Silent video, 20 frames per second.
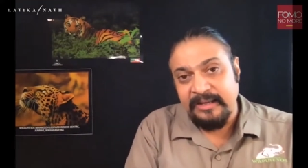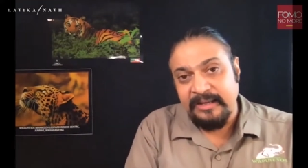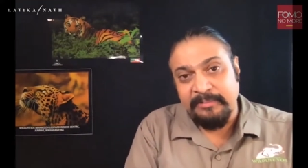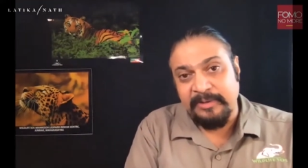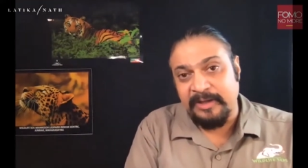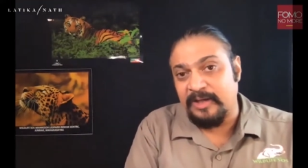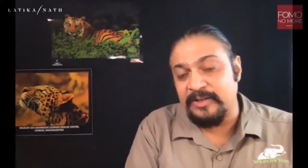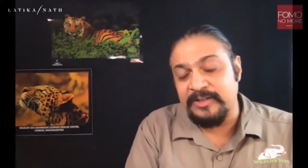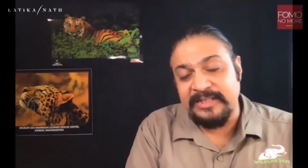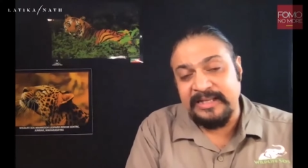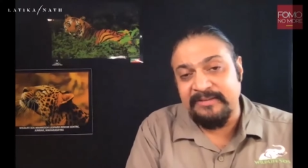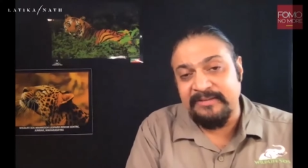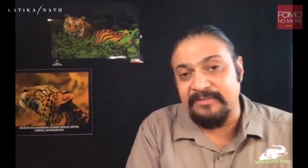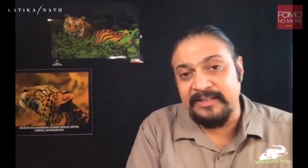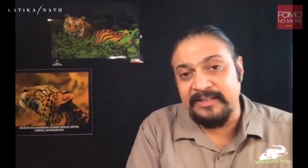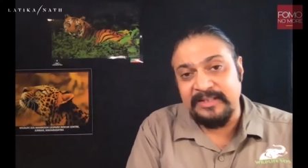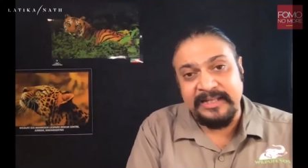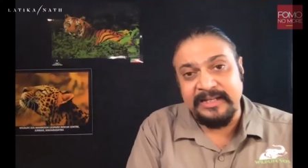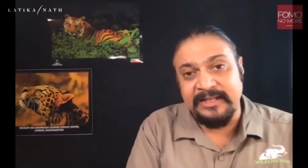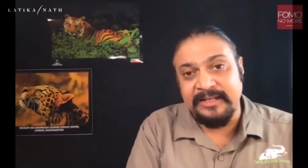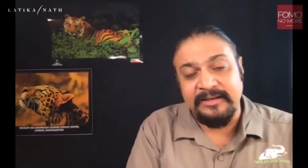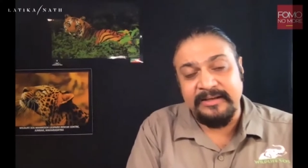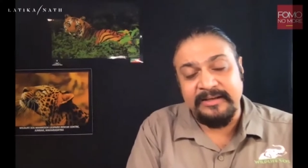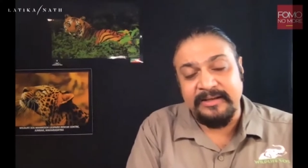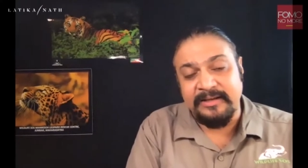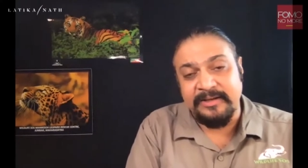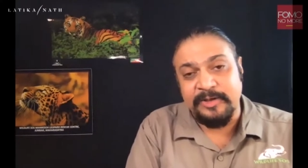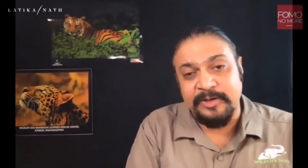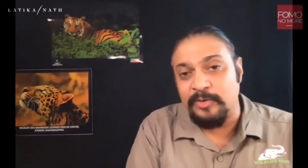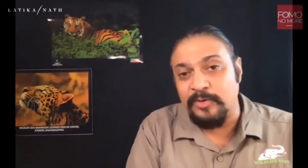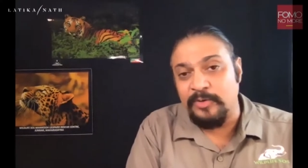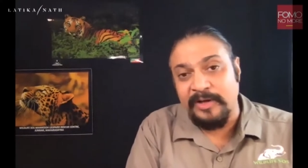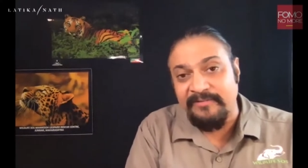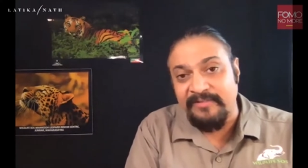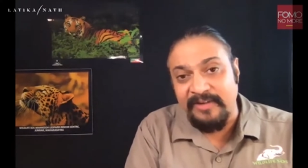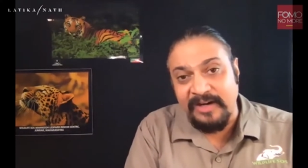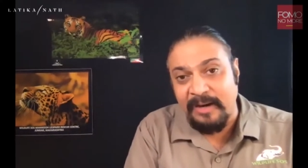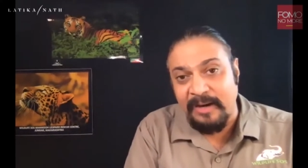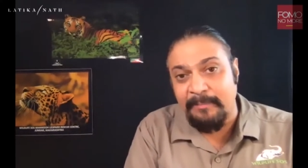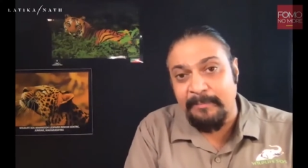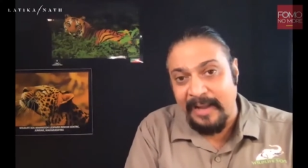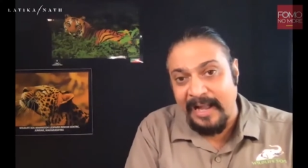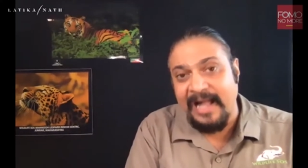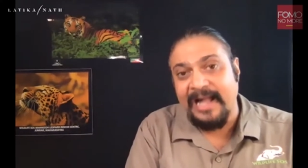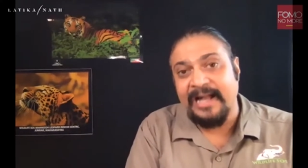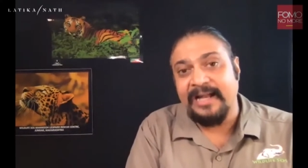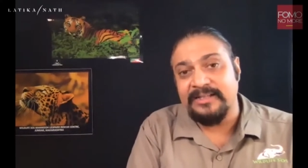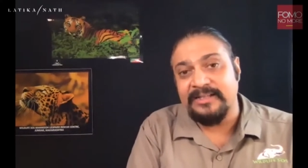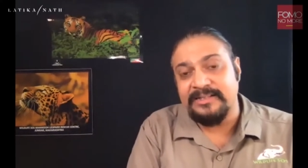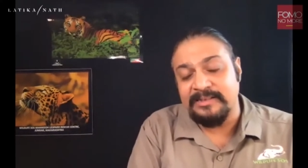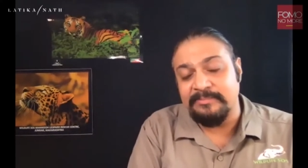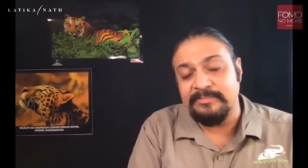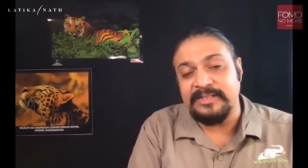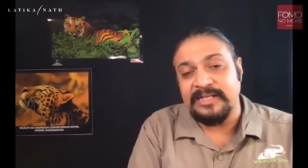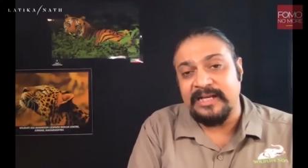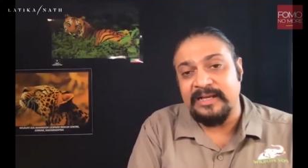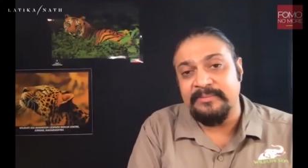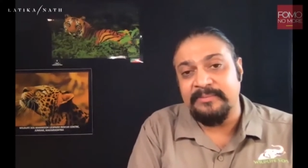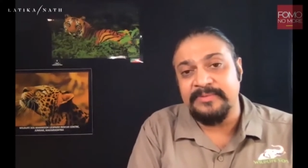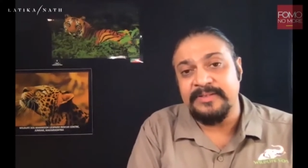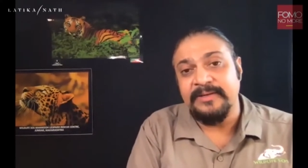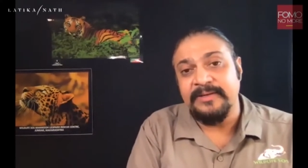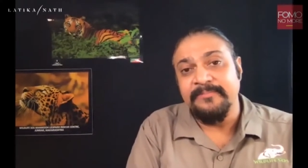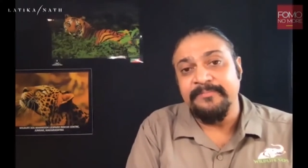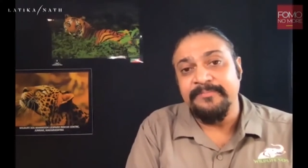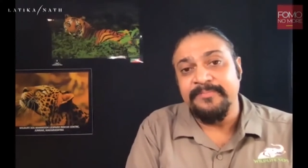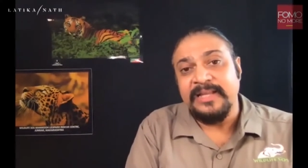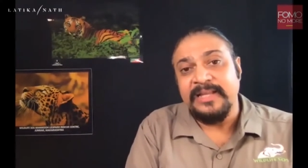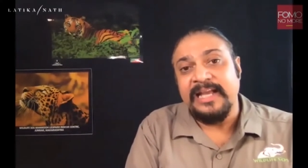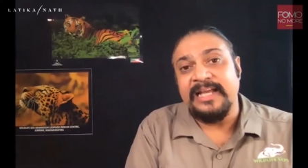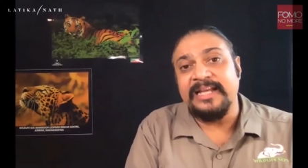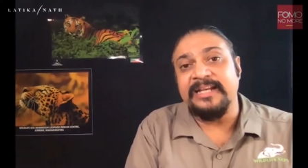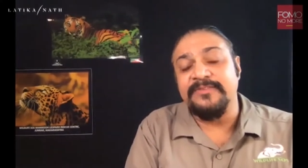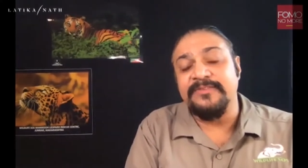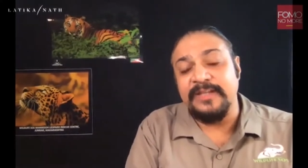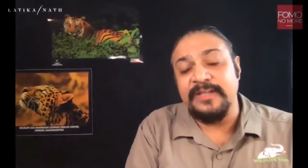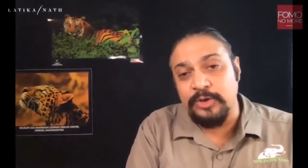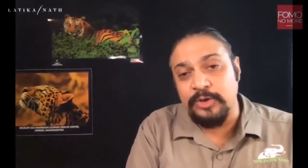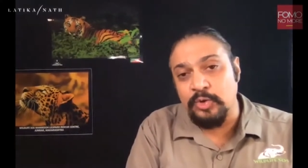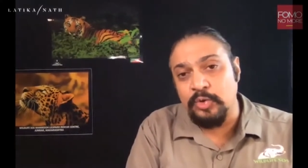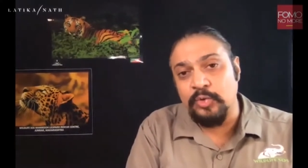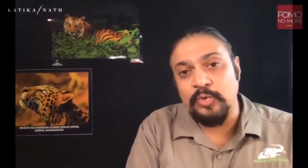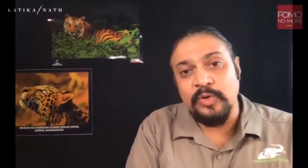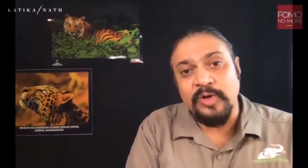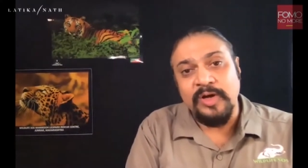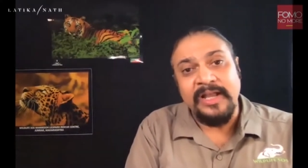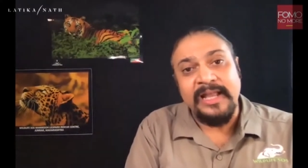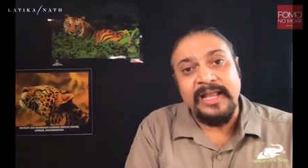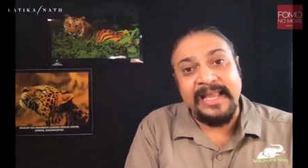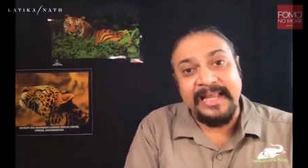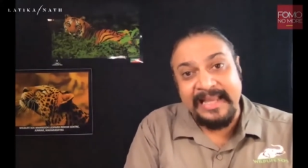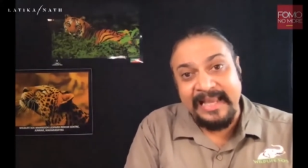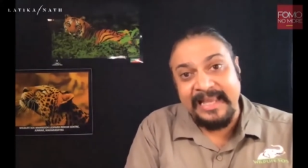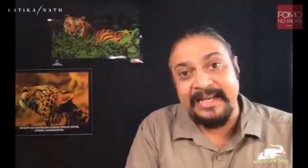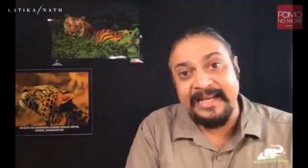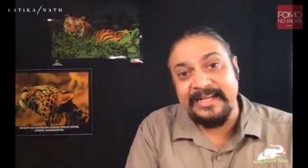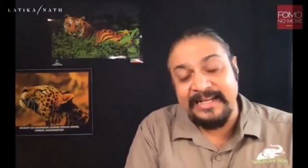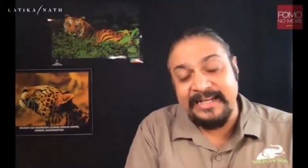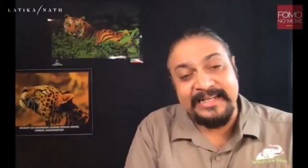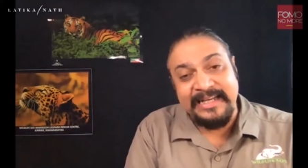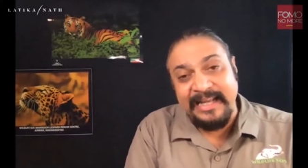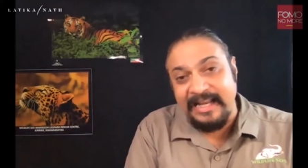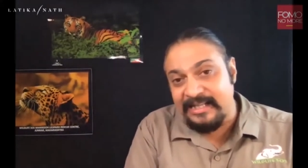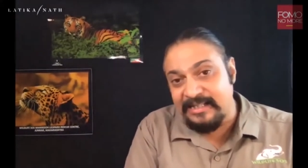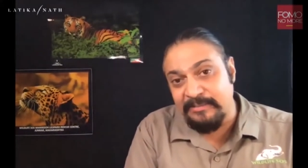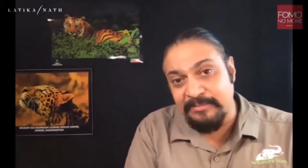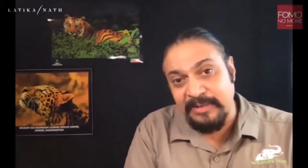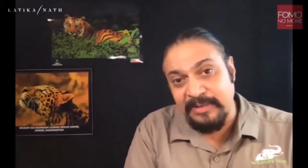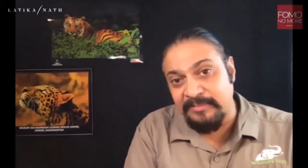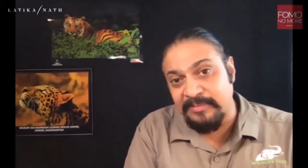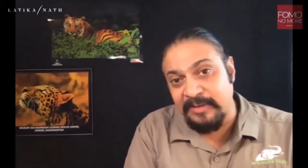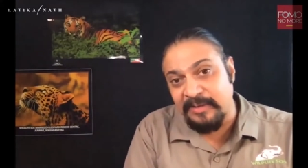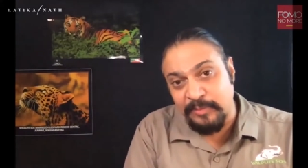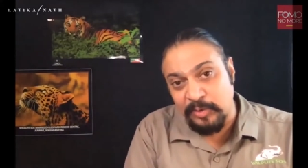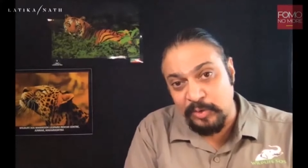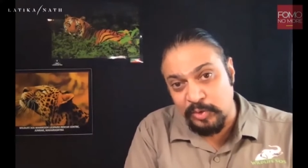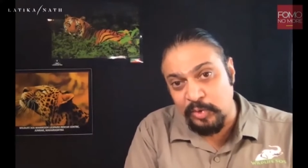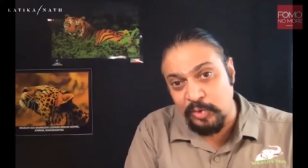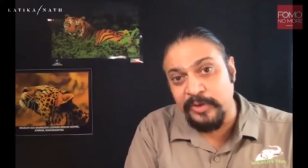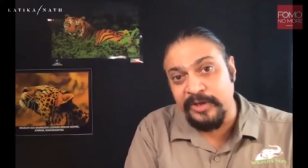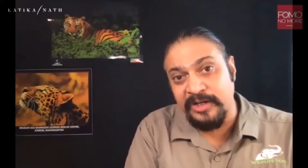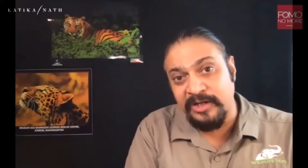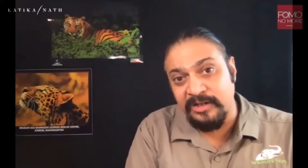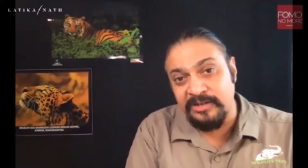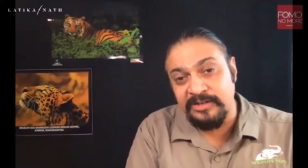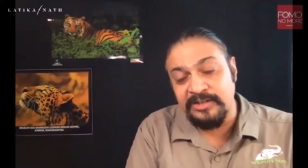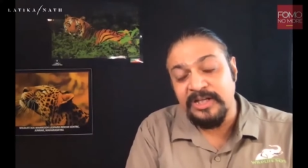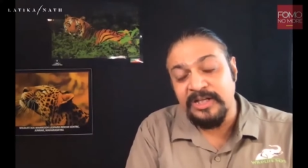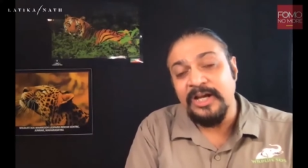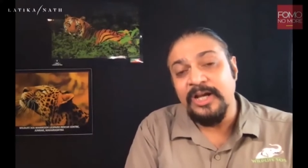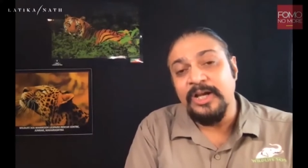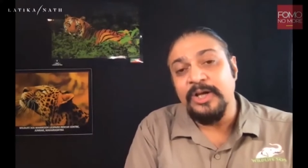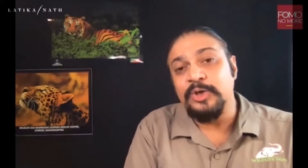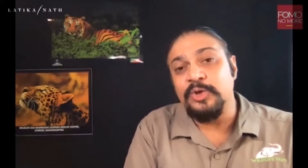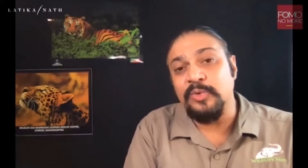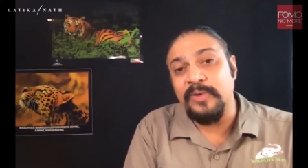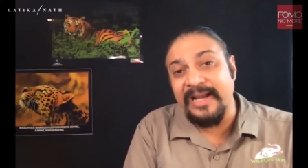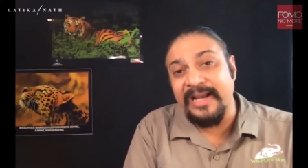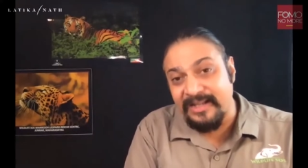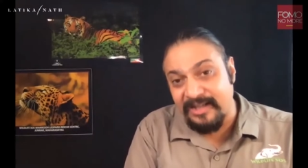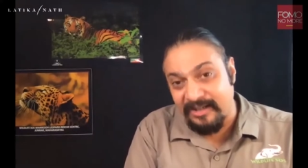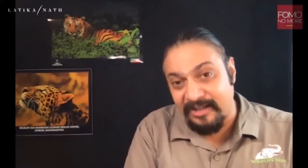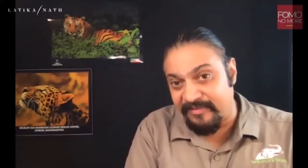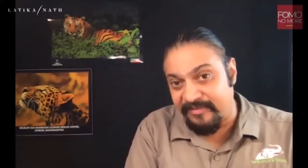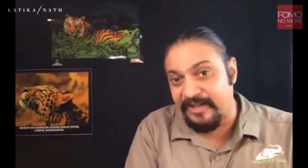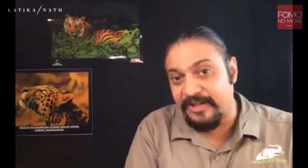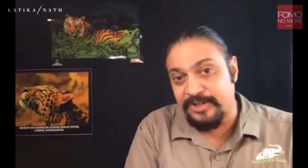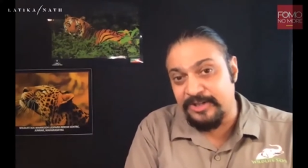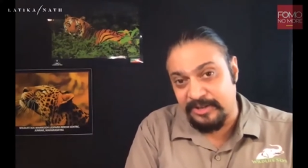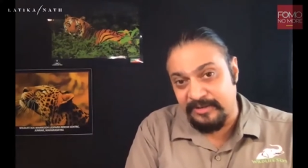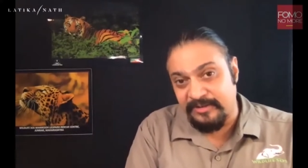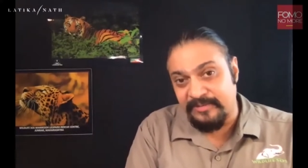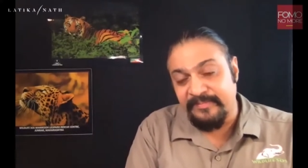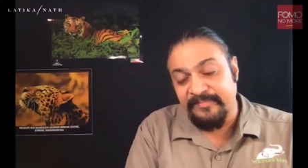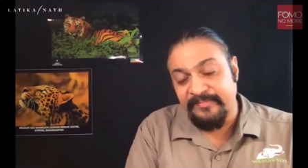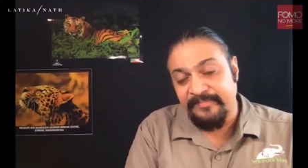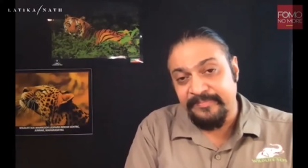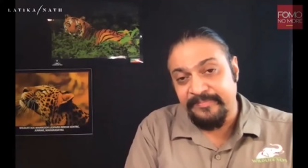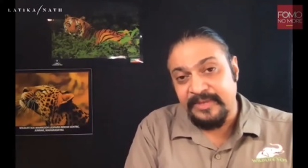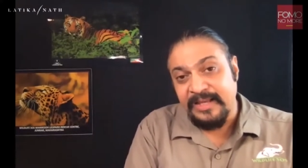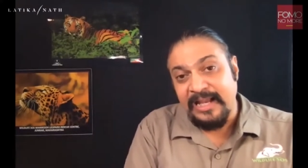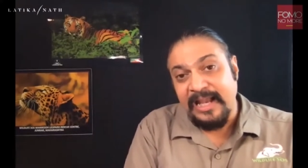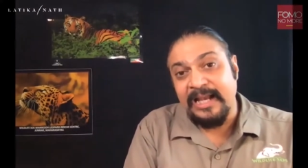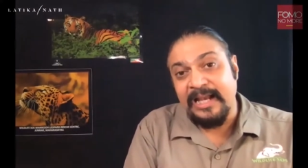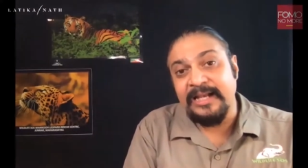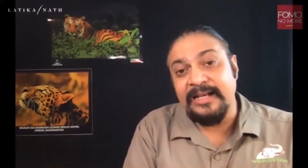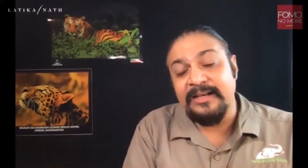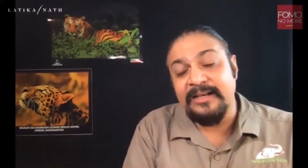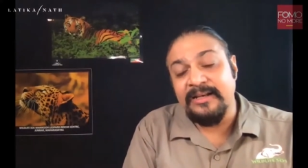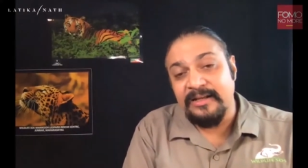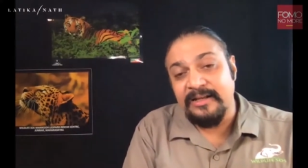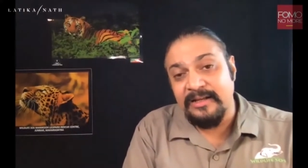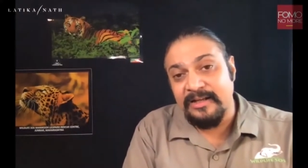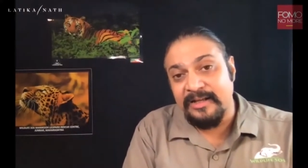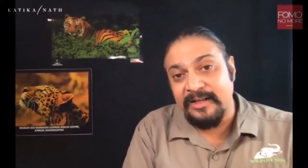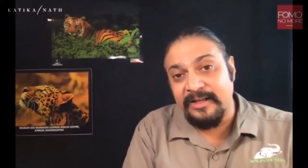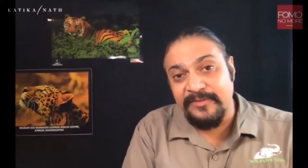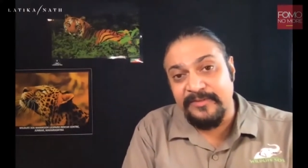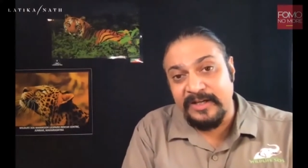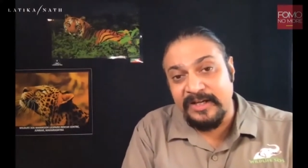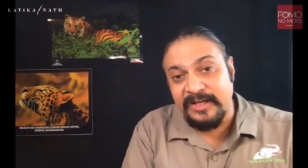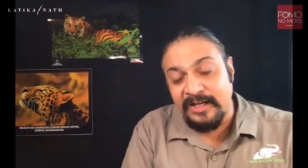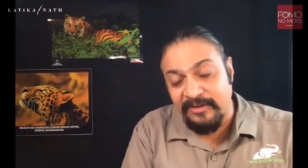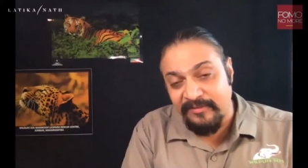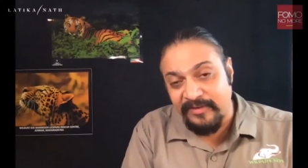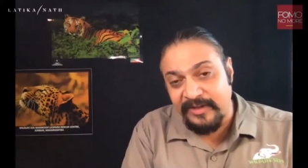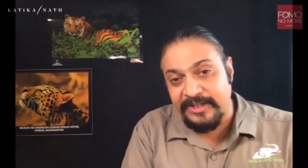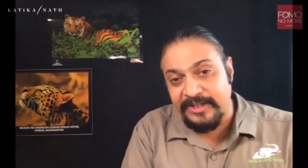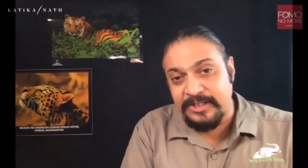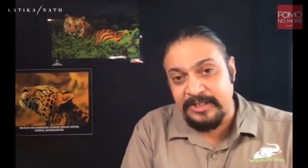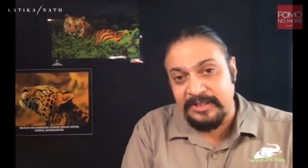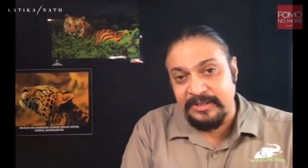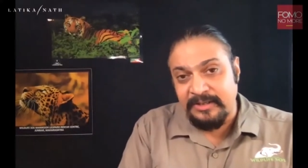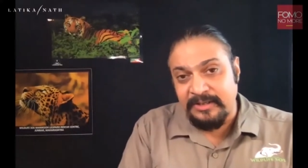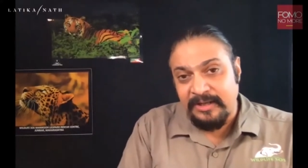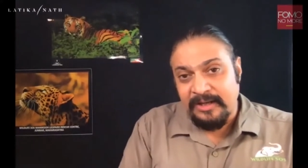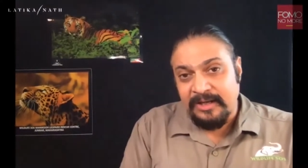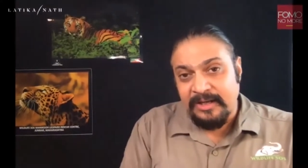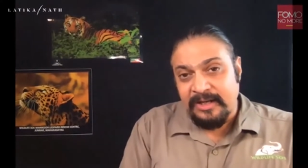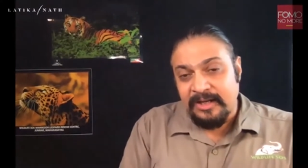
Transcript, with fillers: because they will then, uh, you know, never come back sometimes. And if they do, again, it can take sometimes up to two years to get conviction. And if the conviction